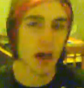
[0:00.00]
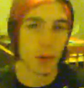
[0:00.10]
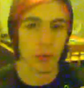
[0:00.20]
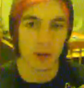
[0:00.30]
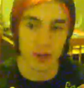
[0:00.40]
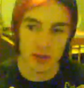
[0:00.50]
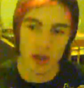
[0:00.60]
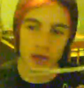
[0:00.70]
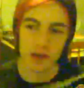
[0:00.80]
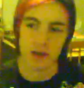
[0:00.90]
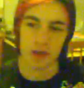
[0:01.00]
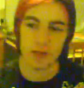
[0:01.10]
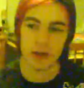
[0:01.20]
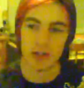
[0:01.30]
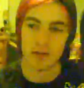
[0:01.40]
I will be installing this on
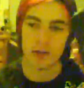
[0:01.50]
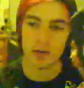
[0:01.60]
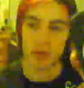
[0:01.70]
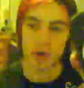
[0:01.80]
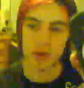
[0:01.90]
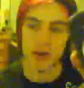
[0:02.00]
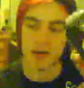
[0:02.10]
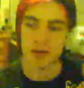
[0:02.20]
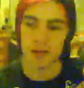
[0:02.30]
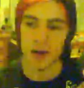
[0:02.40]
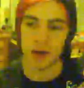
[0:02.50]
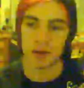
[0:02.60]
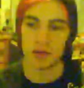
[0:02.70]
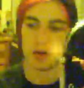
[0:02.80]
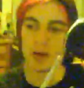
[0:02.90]
a PSP 1000
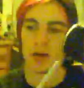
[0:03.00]
model